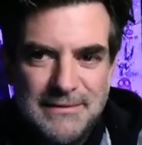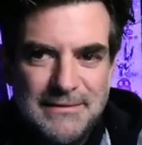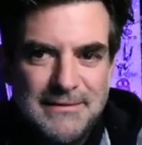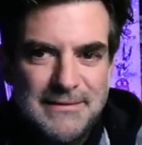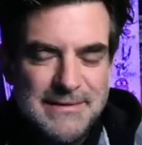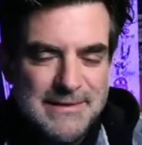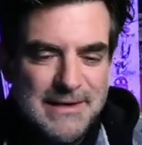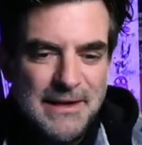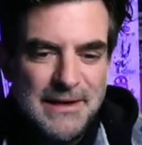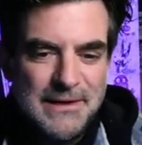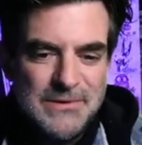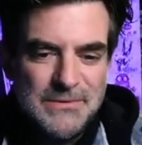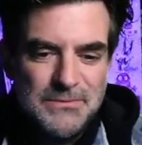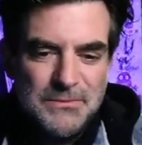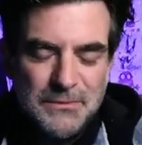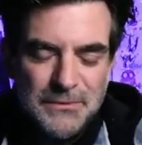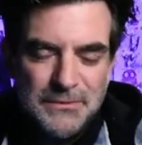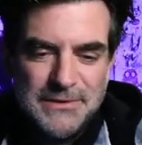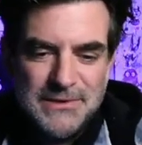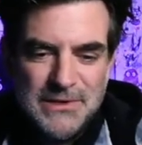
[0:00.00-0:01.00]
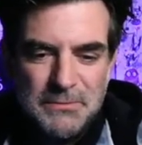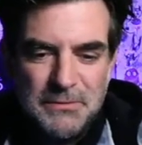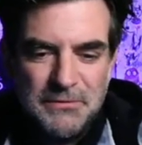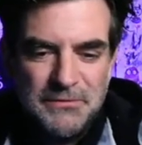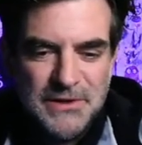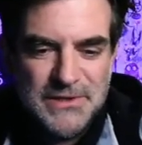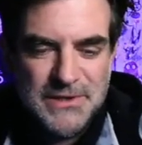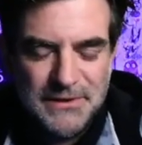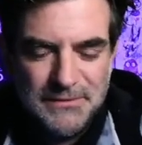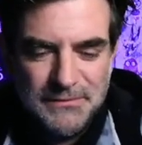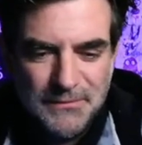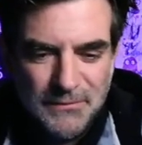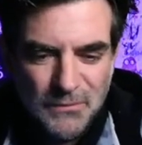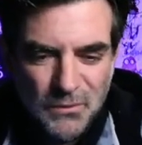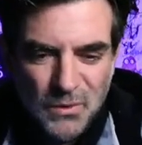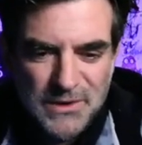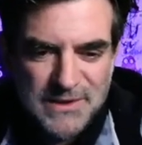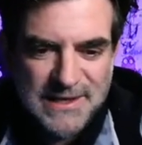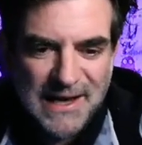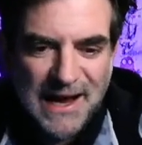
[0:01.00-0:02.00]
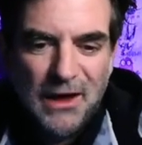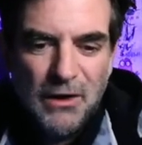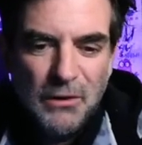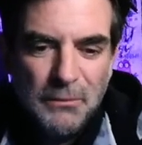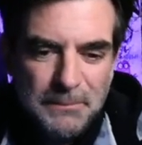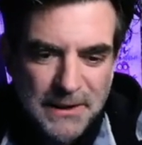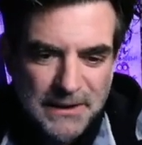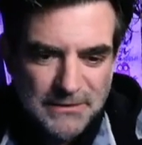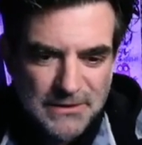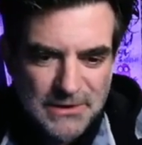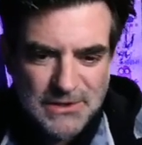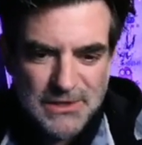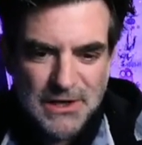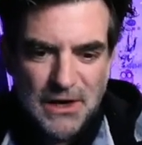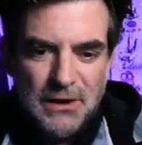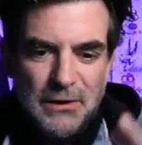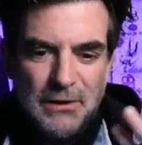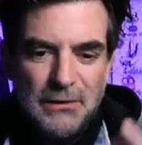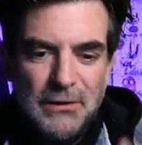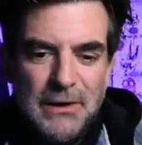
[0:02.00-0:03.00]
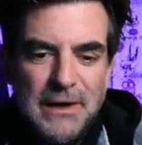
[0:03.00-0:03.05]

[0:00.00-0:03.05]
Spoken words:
syncs supervision was helping the show